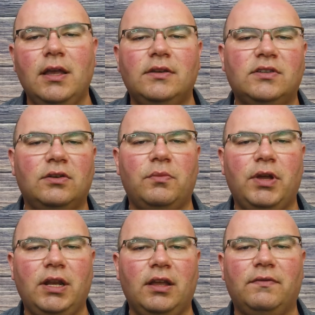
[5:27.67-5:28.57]
So
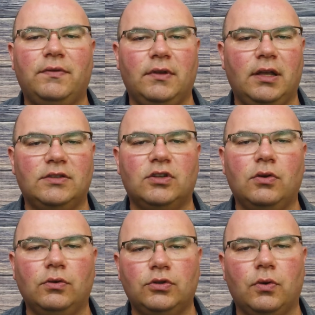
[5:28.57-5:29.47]
depending if the
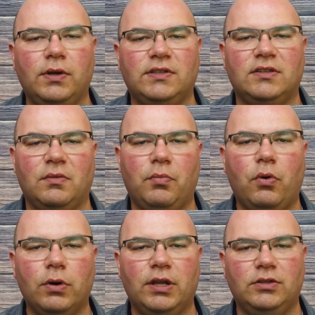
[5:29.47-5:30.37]
school choice is
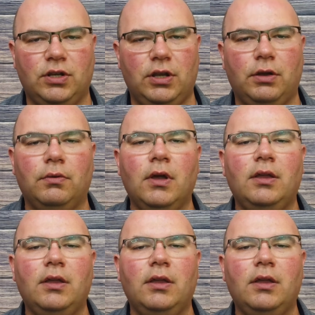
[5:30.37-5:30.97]
important to you,